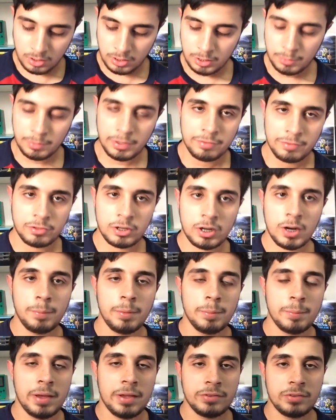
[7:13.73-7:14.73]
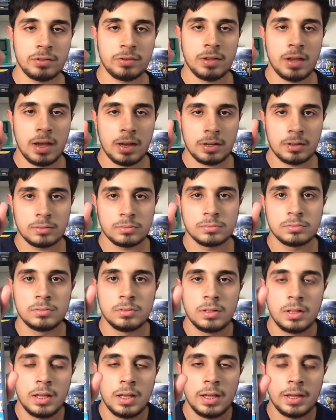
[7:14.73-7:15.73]
Here we have Kirby Mass Attack,
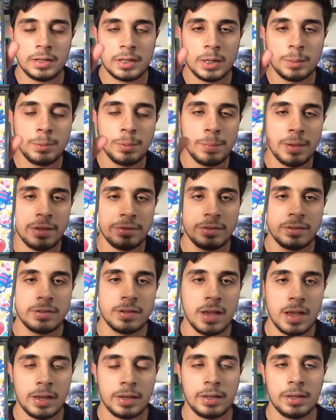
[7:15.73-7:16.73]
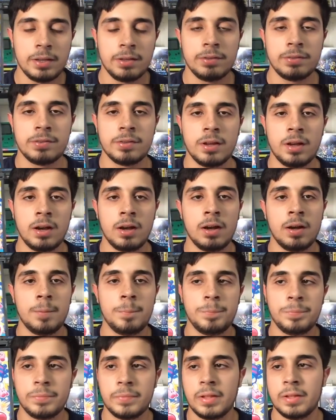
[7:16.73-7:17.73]
and Kirby Mass Attack is
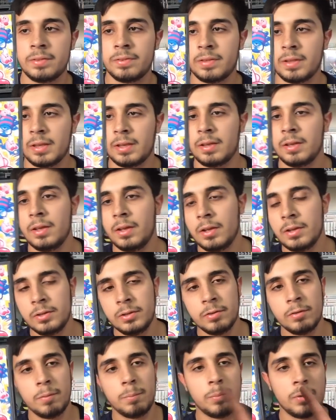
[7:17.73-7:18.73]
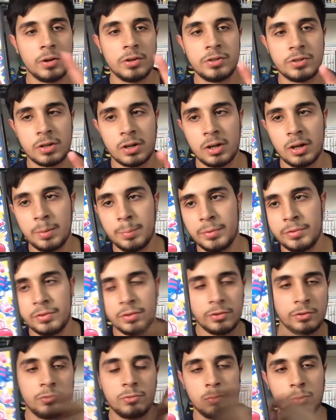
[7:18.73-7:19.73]
it's like you have a bunch of Kirbys and
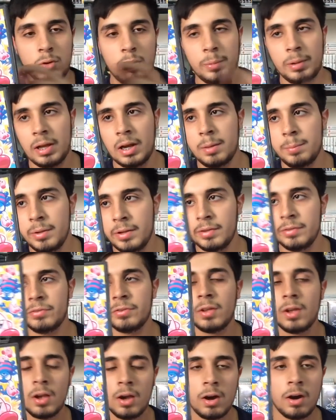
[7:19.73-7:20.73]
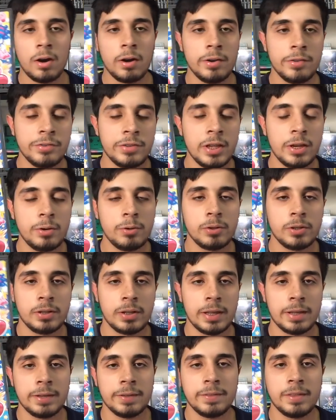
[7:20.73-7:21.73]
you're swarming enemies. Honestly, I didn't really
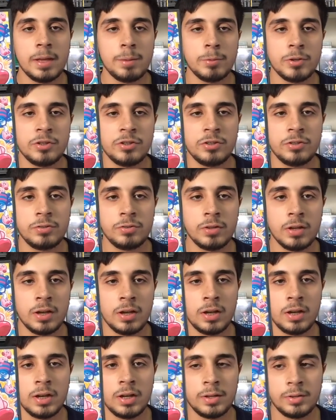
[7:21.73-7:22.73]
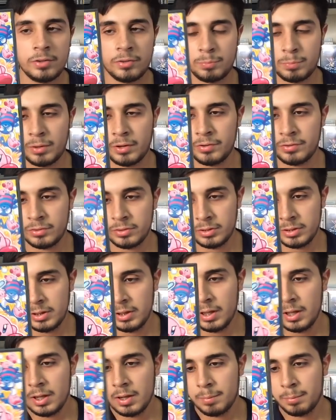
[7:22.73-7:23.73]
like it that much, just personally,
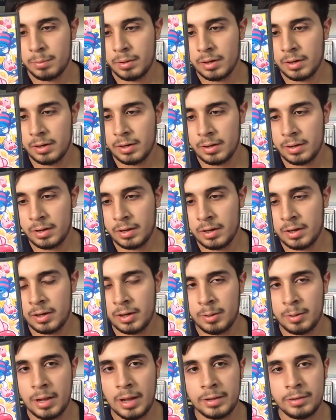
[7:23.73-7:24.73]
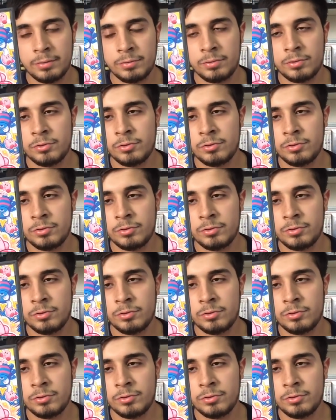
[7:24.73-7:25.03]
but I